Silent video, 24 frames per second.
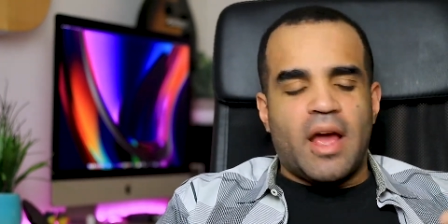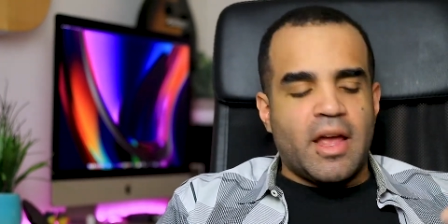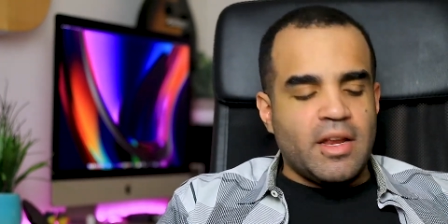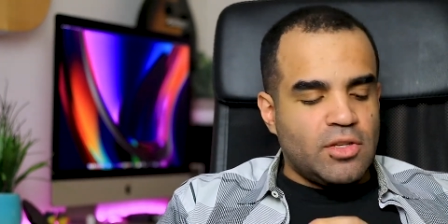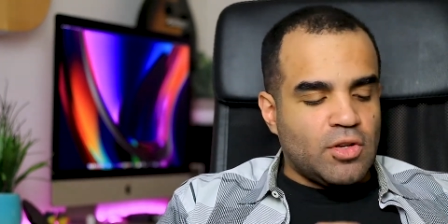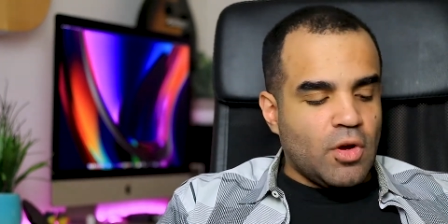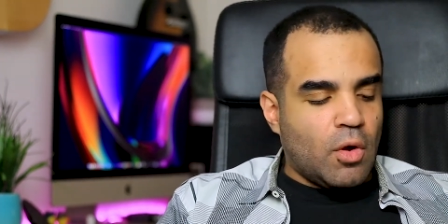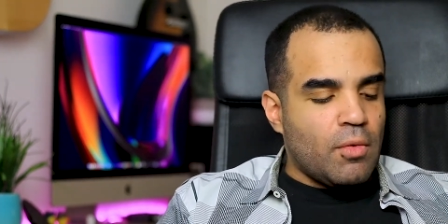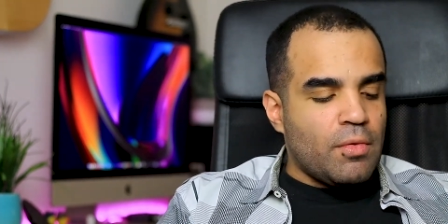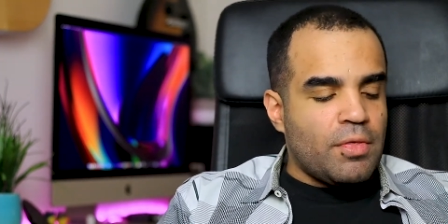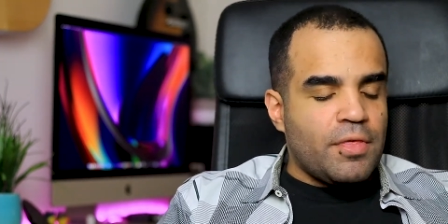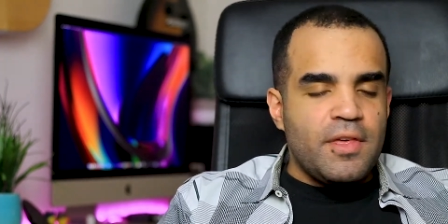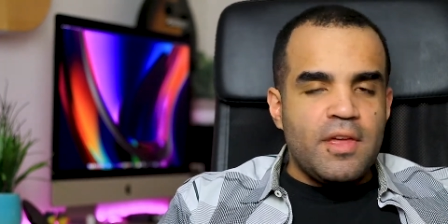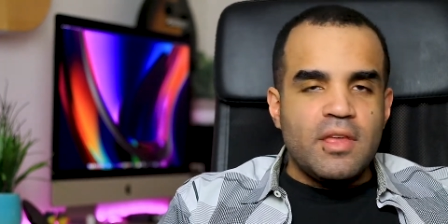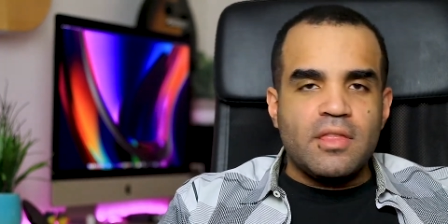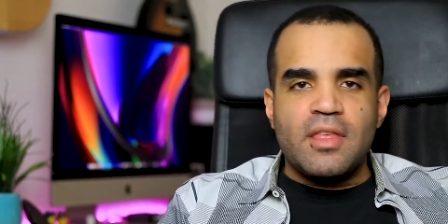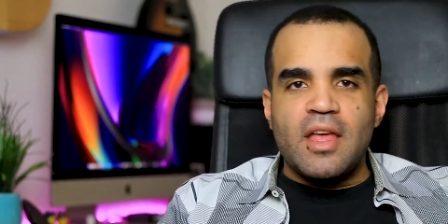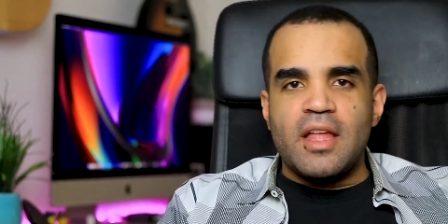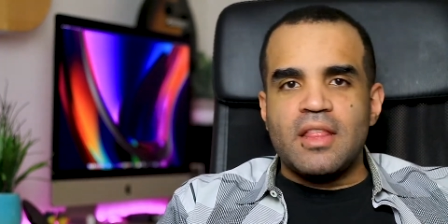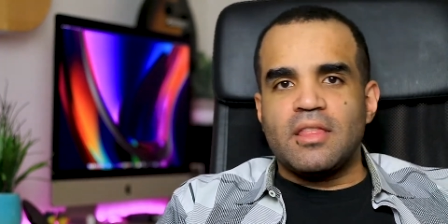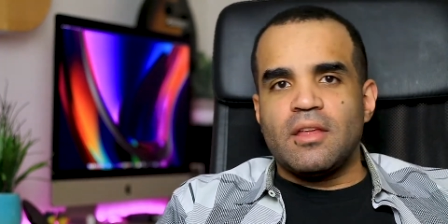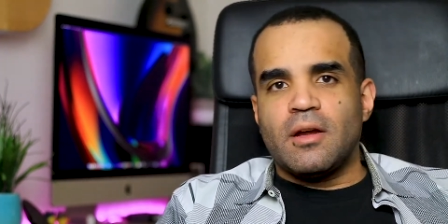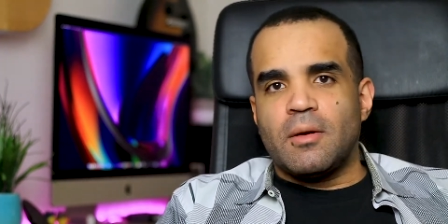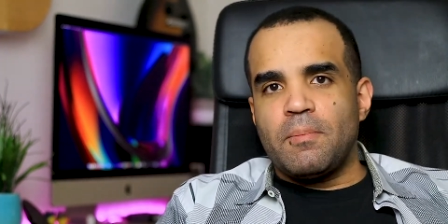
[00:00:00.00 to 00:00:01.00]
I don't think
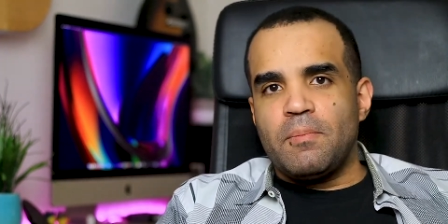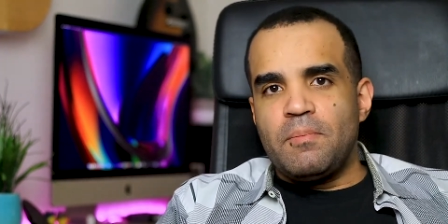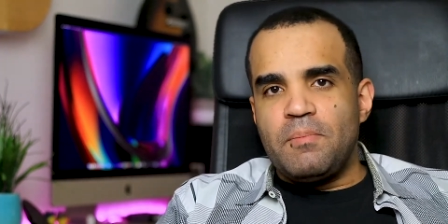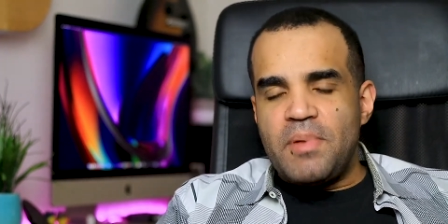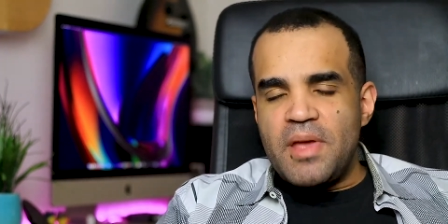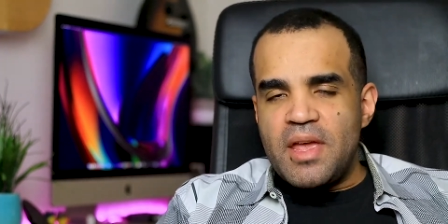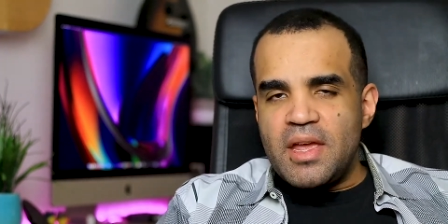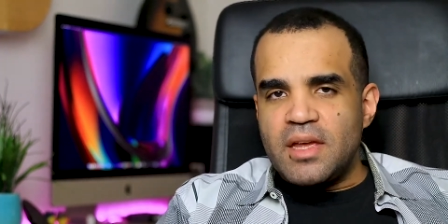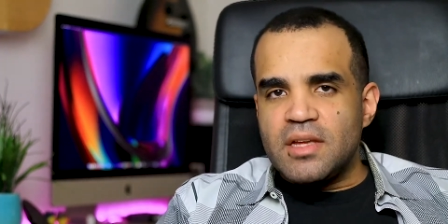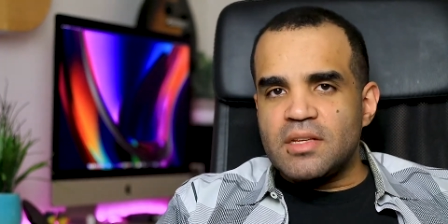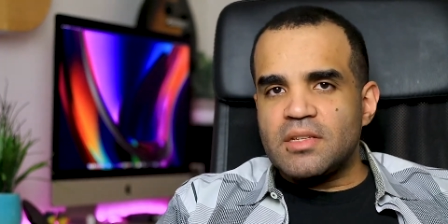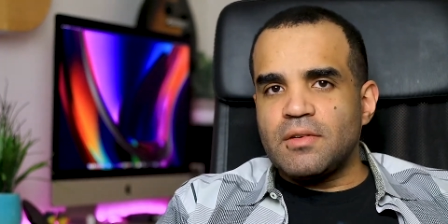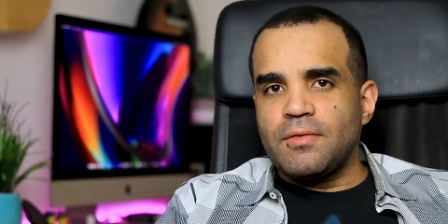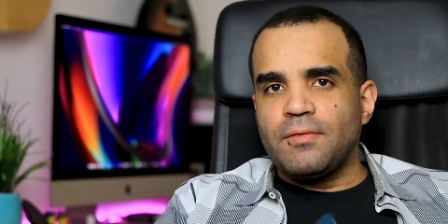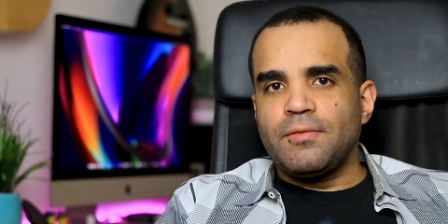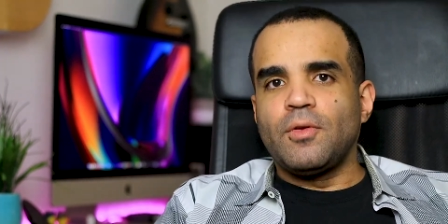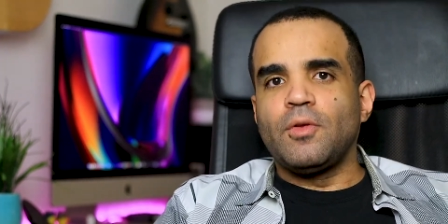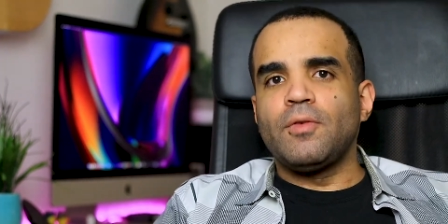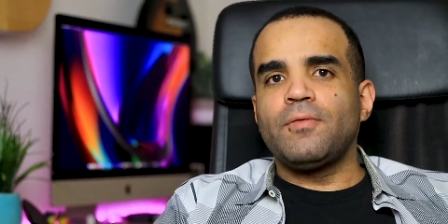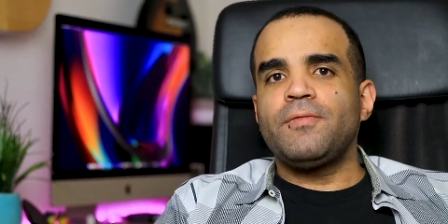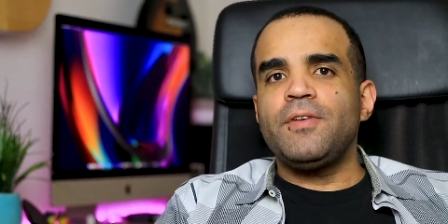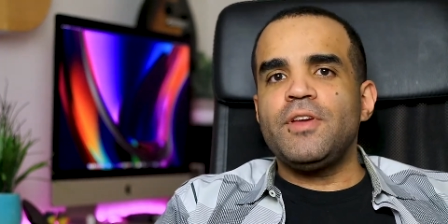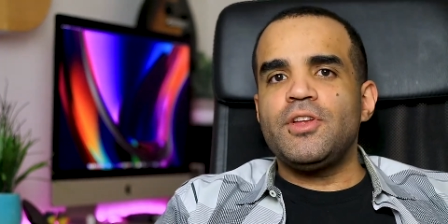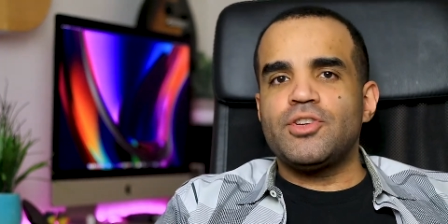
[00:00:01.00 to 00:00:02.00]
that their biggest
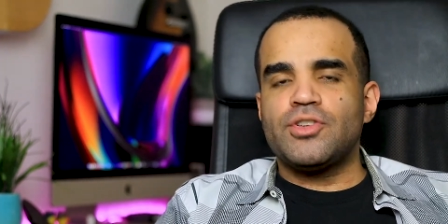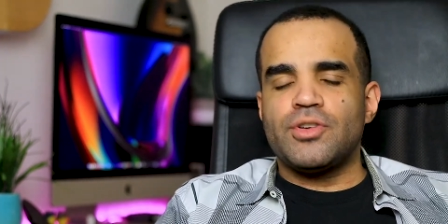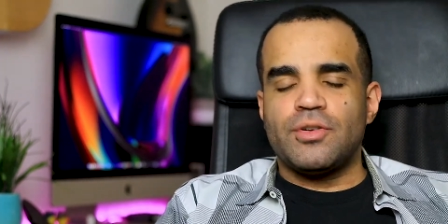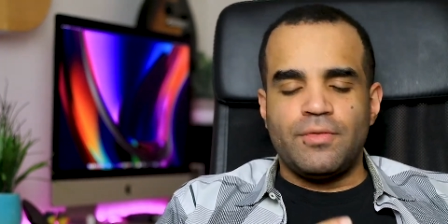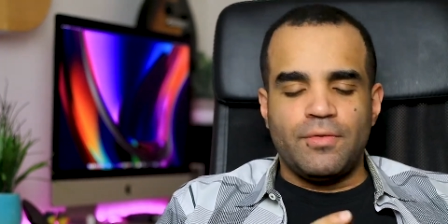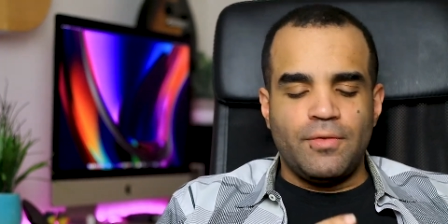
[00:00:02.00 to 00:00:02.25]
full feature